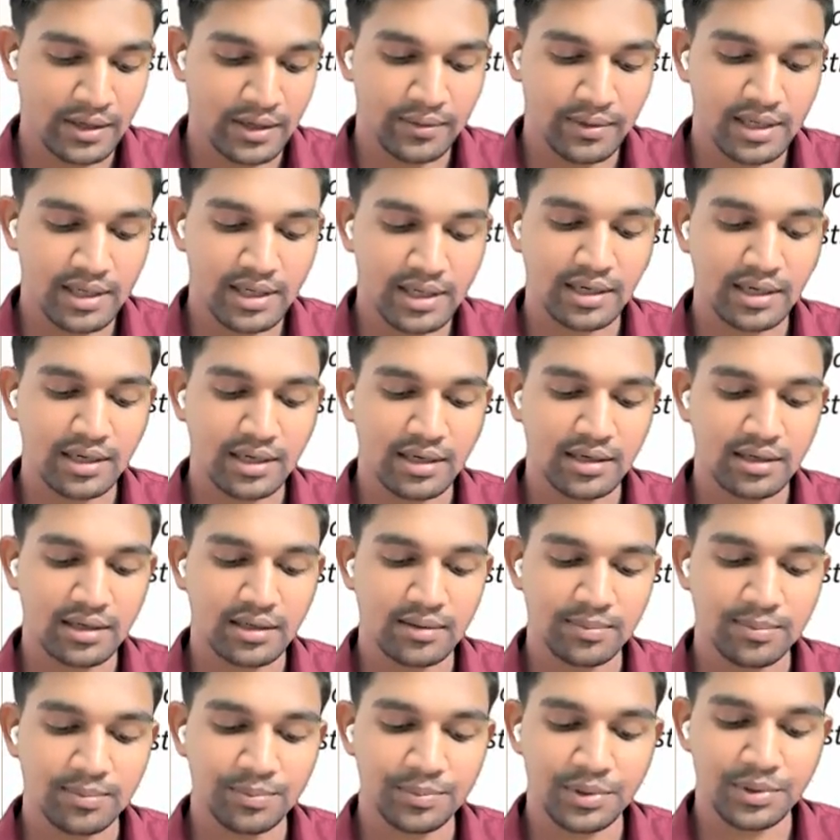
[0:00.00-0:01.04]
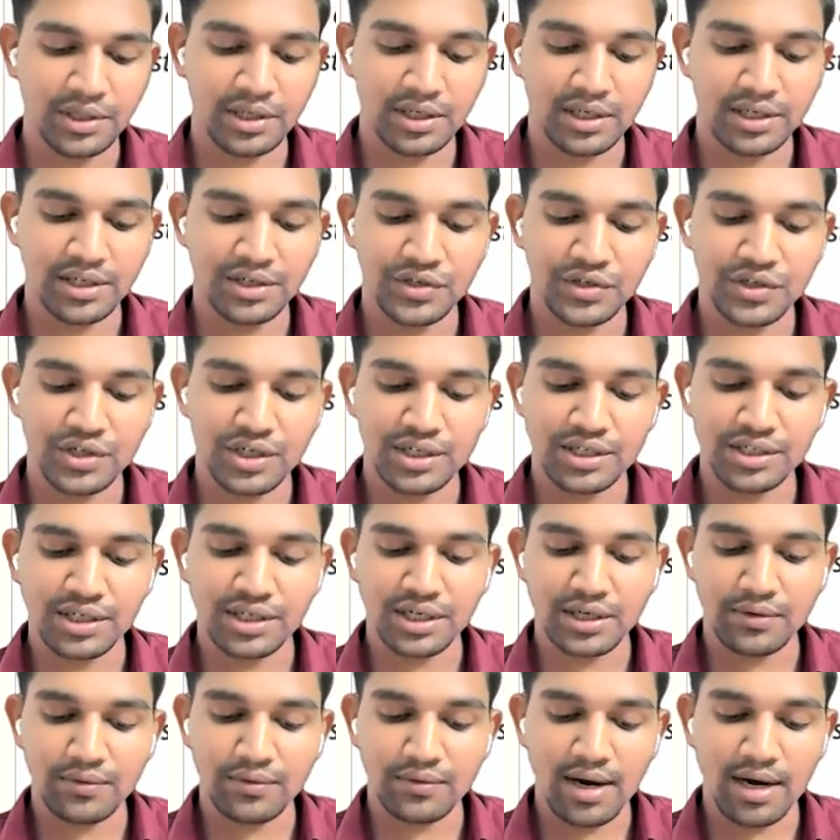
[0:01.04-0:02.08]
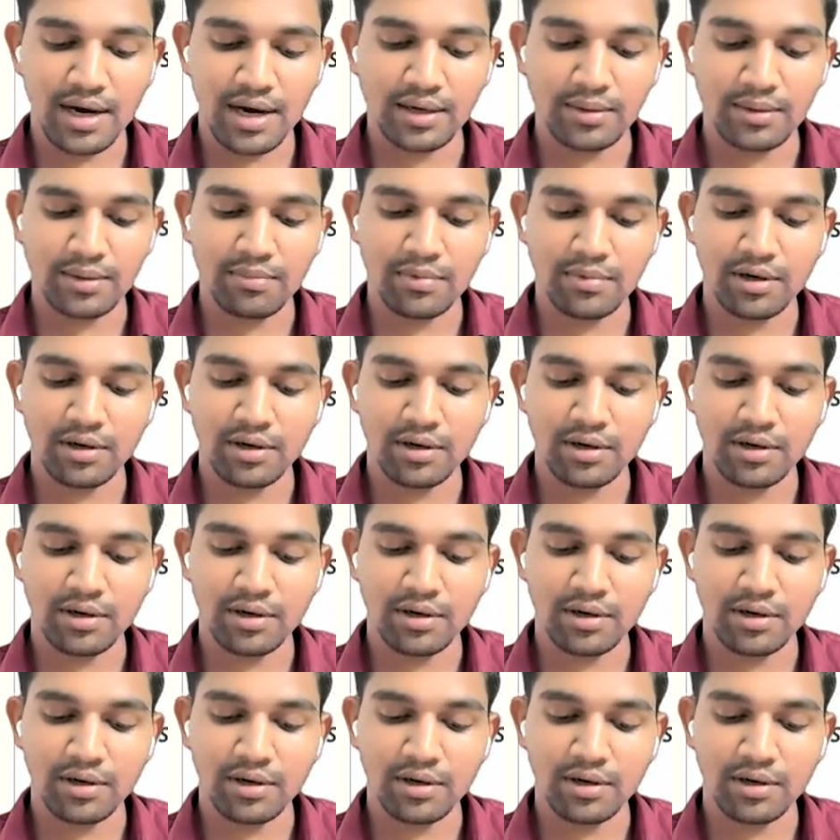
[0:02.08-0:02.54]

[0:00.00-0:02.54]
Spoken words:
where a precondition is required